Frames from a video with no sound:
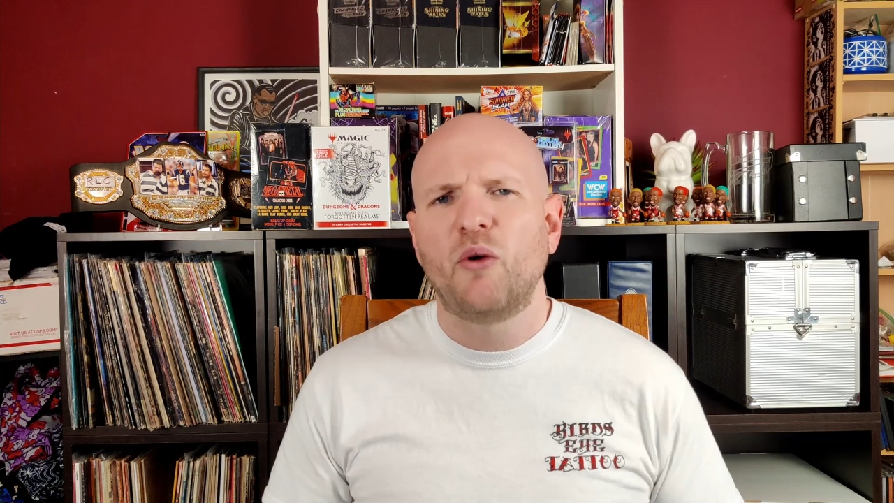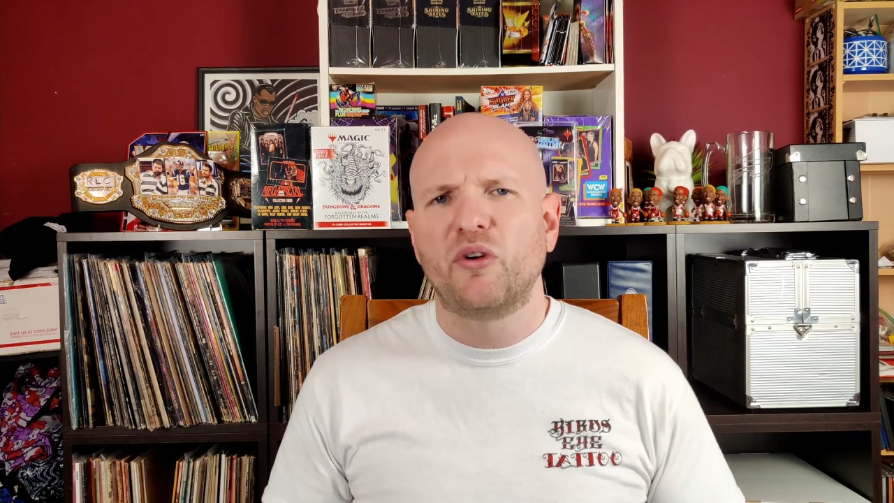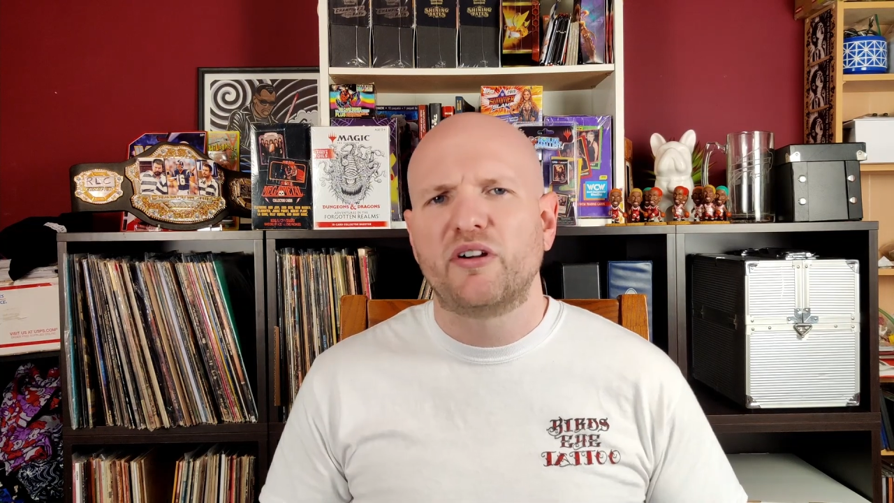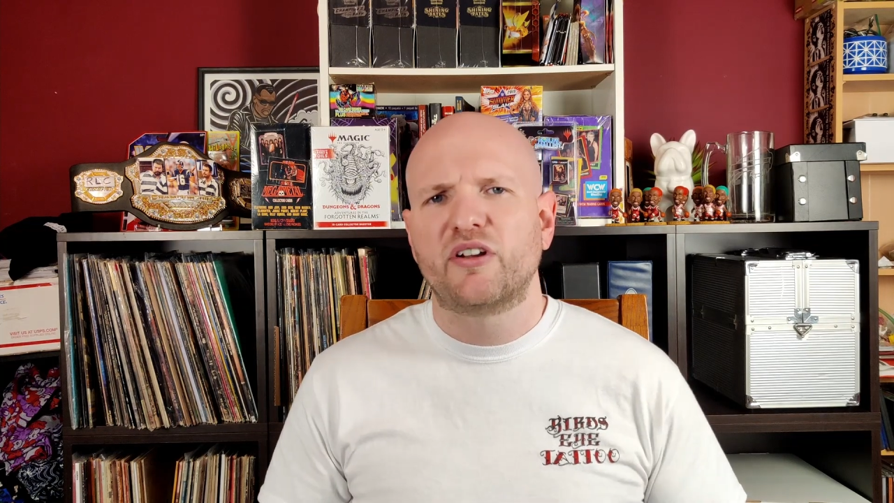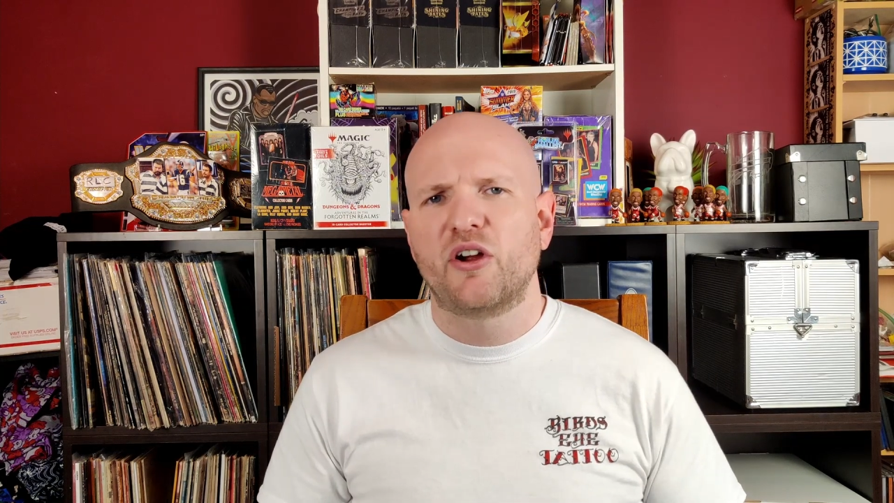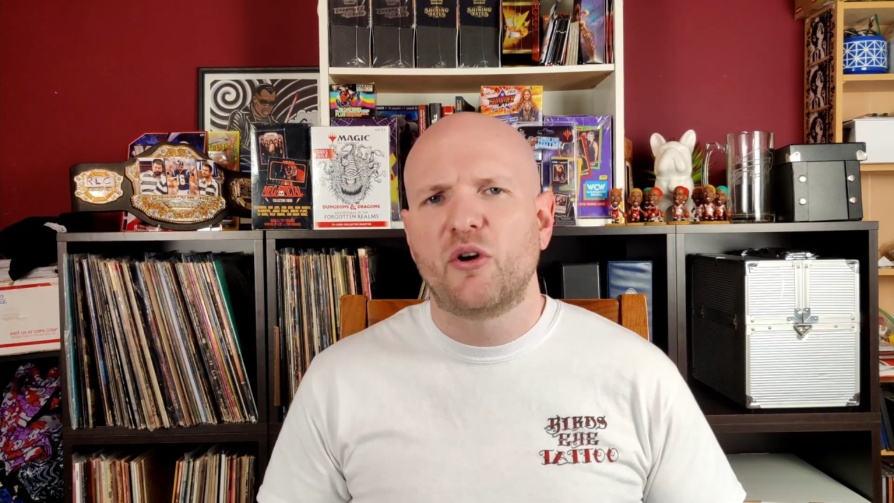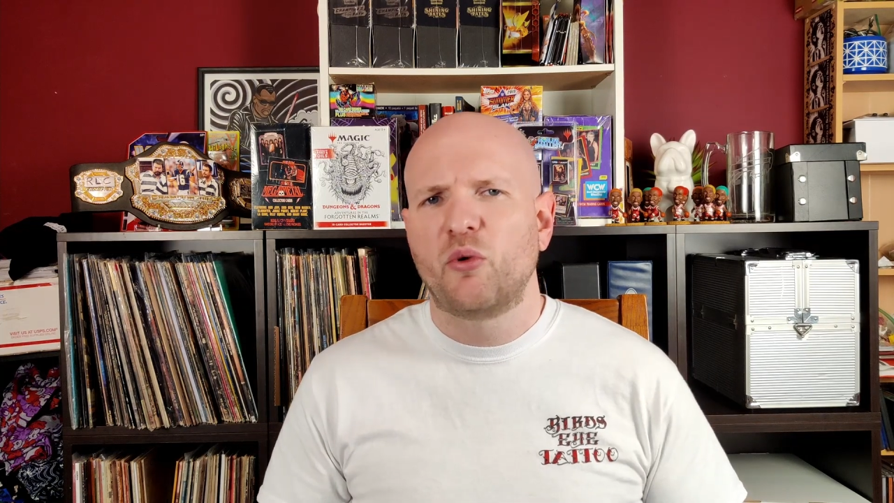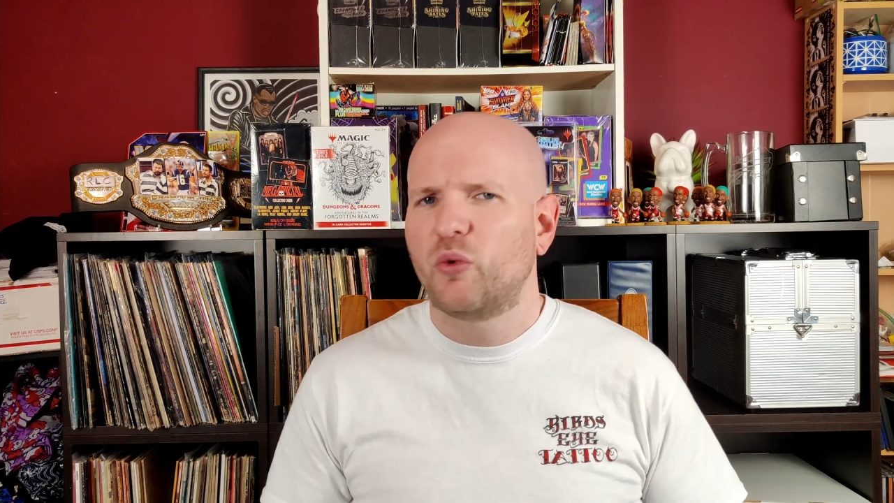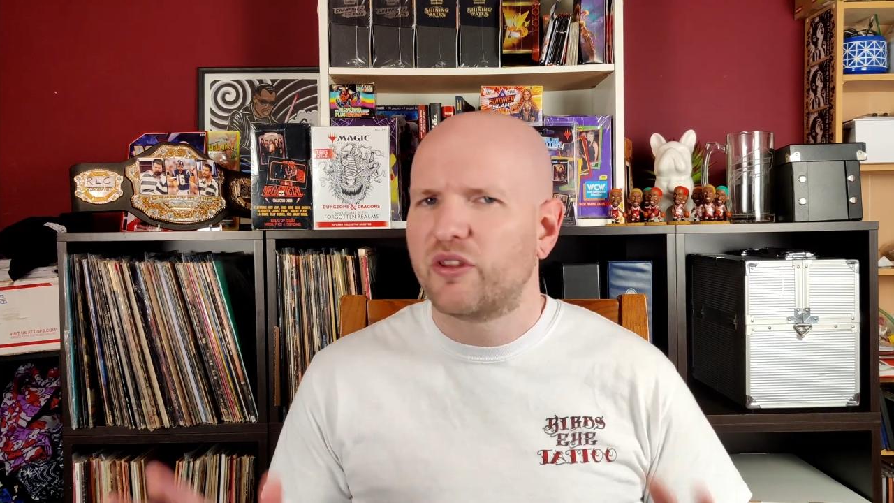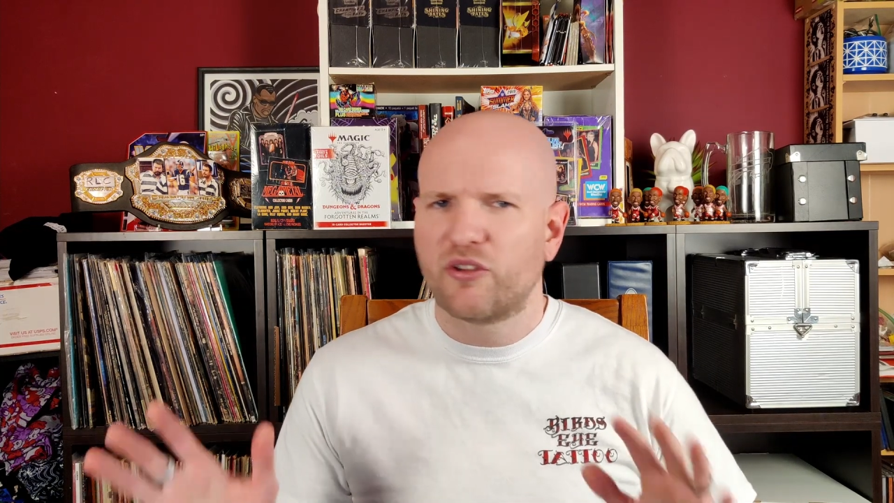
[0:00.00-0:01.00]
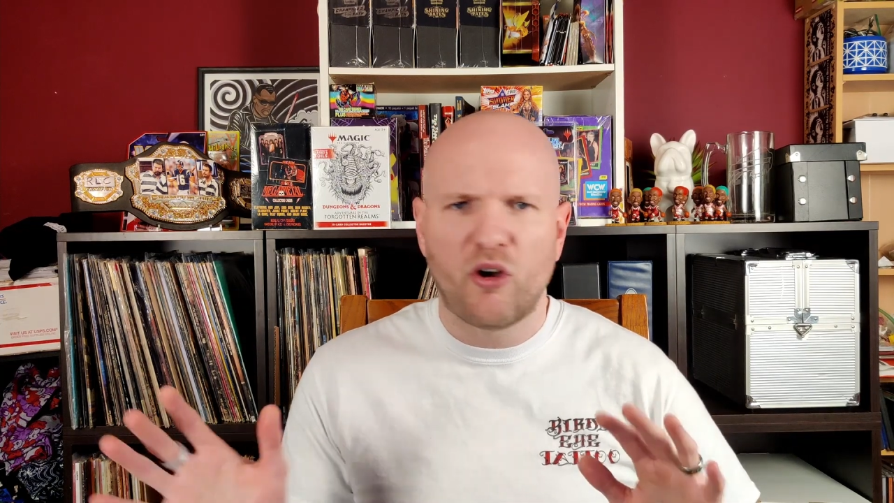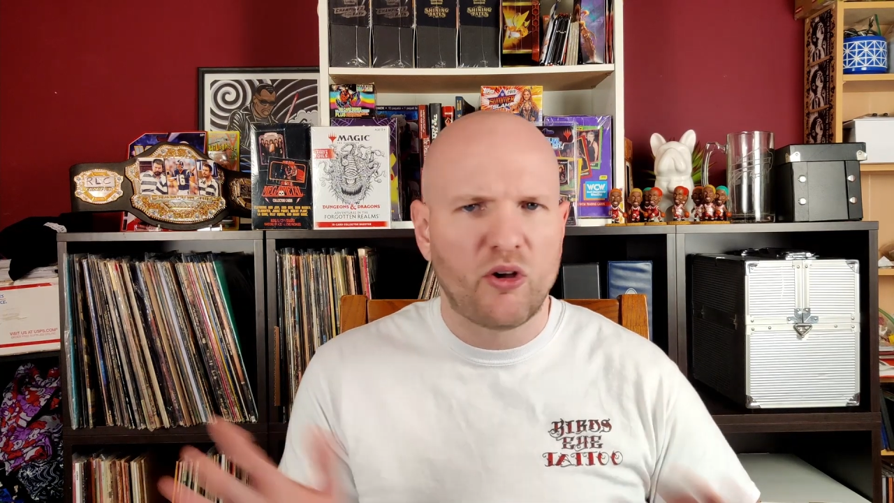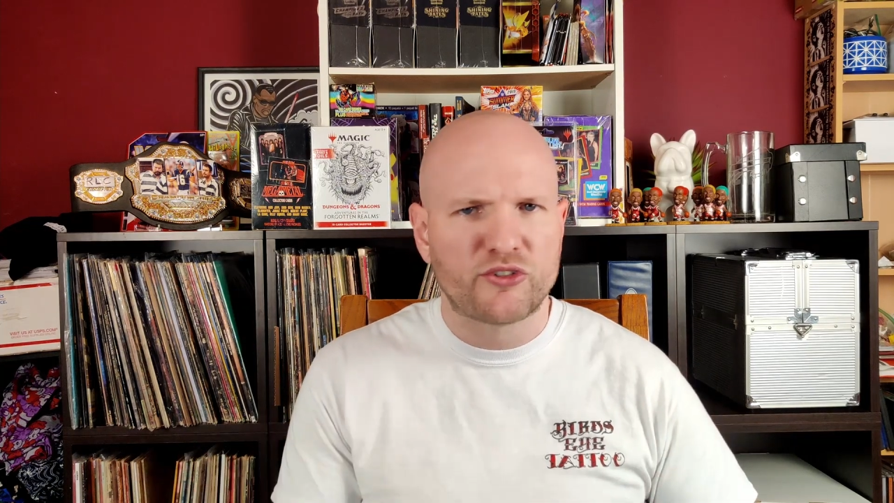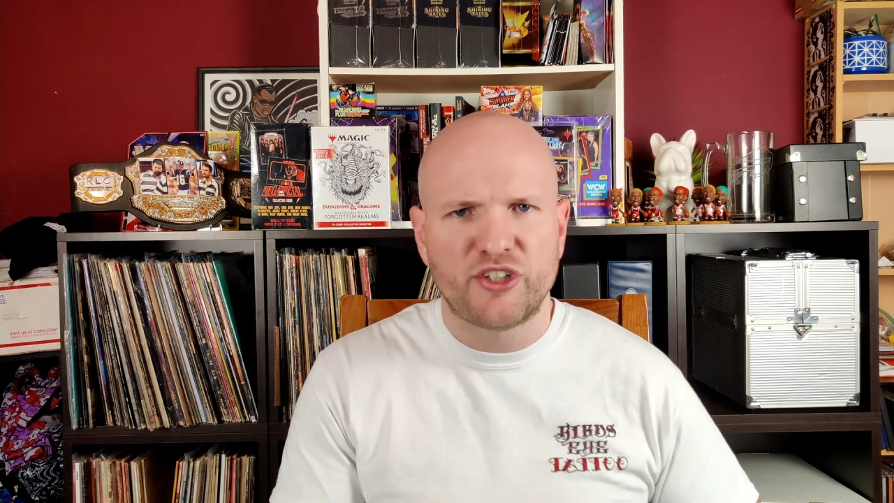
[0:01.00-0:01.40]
I wanted to go with all